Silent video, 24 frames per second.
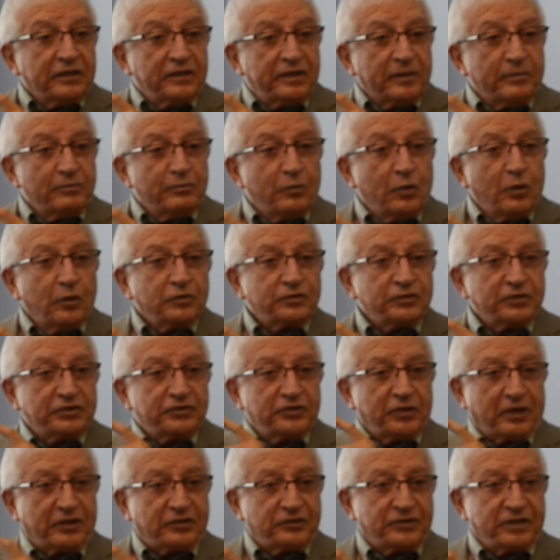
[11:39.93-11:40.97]
the most
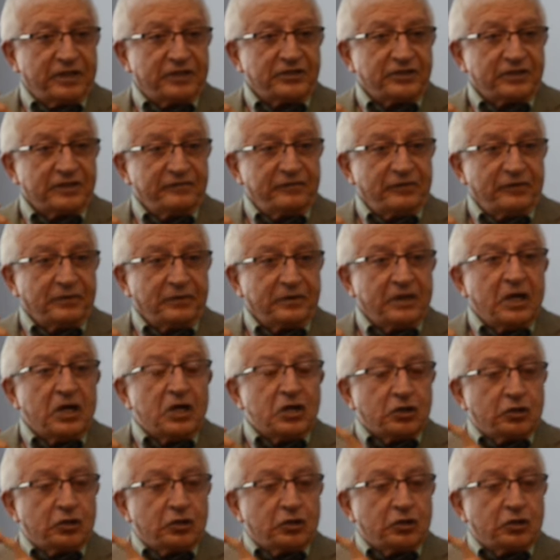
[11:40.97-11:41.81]
successful